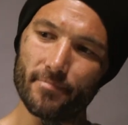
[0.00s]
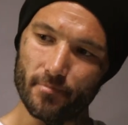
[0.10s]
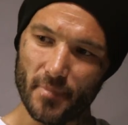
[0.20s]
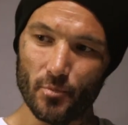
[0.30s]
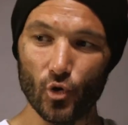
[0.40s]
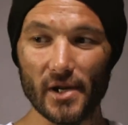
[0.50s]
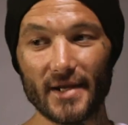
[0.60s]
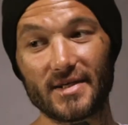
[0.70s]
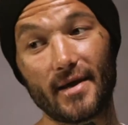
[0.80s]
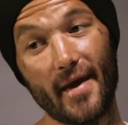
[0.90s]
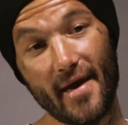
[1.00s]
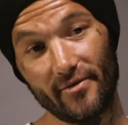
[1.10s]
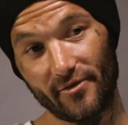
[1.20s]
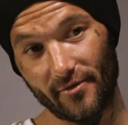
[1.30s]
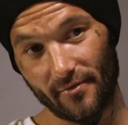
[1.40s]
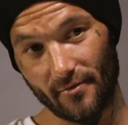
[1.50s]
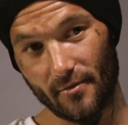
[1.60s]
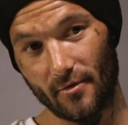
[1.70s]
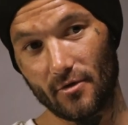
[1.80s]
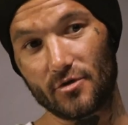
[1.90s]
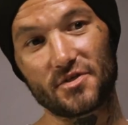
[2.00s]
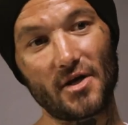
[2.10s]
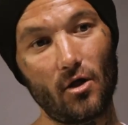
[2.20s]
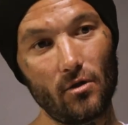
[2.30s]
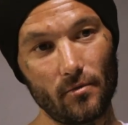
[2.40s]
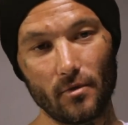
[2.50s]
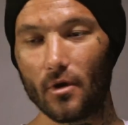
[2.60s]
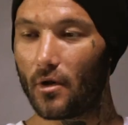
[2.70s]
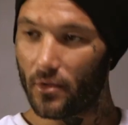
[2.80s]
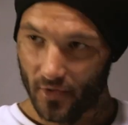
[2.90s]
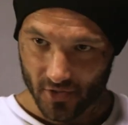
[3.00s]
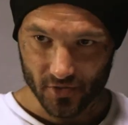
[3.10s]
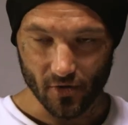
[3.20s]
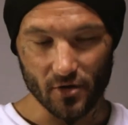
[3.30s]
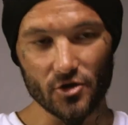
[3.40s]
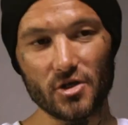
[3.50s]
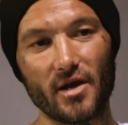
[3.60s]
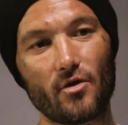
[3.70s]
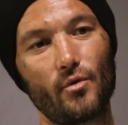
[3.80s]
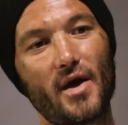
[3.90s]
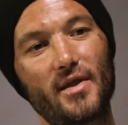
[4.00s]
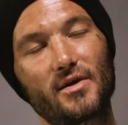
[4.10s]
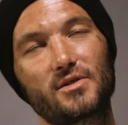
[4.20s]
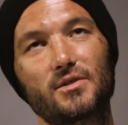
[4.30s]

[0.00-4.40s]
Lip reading: People collecting cans to sell, so usually heroin addicts.